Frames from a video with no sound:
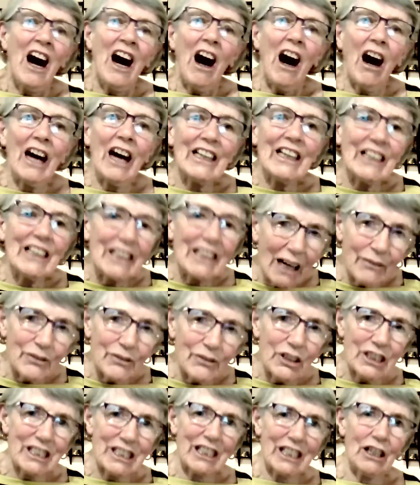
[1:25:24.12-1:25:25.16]
I love
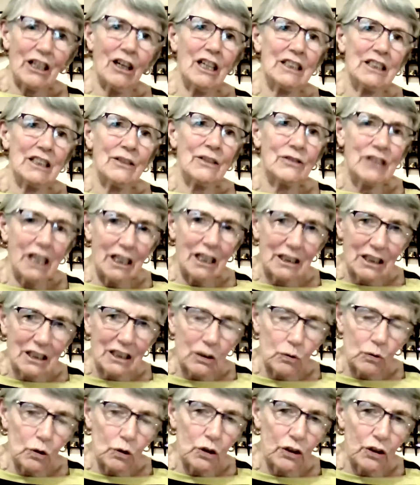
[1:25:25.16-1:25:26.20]
this kind of
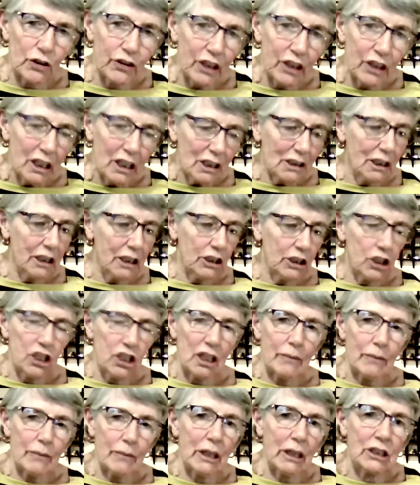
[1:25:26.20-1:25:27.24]
down-to-earth
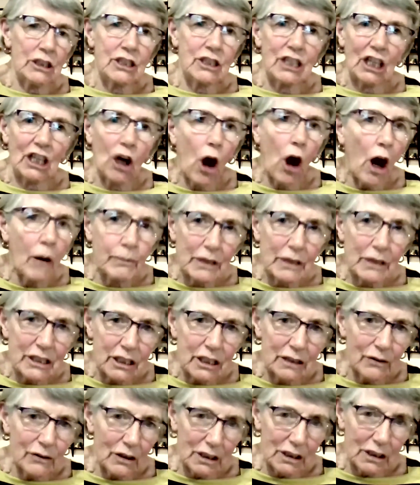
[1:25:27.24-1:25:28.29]
leadership. It's the
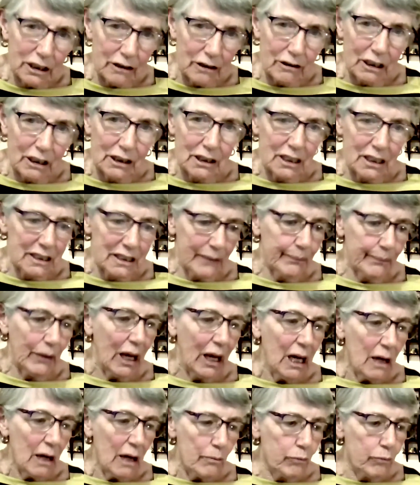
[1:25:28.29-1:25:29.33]
opposite of clericalism.
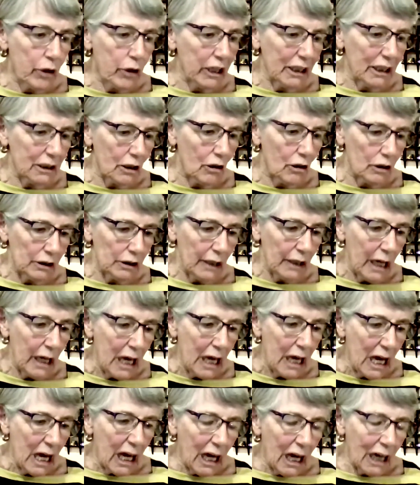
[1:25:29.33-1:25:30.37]
Bring it on.
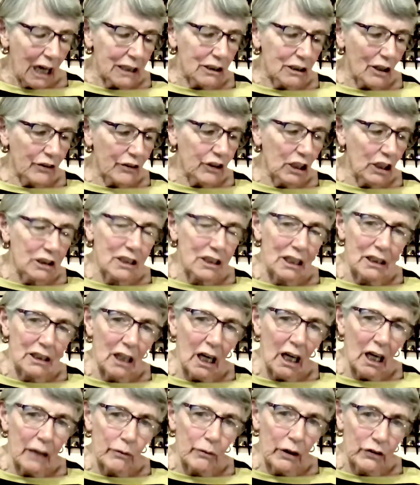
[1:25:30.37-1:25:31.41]
And I think
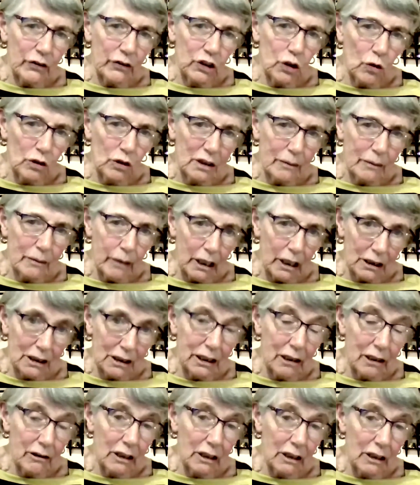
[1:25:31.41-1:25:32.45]
tonight we've talked about
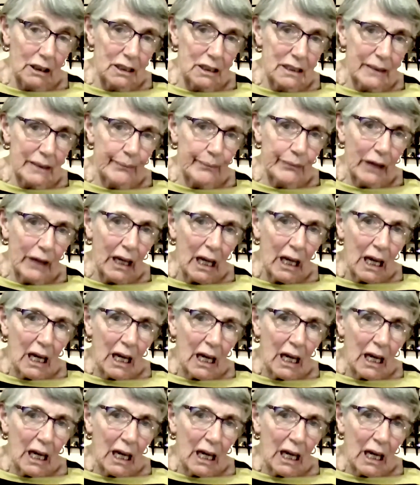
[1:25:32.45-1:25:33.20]
clericalism.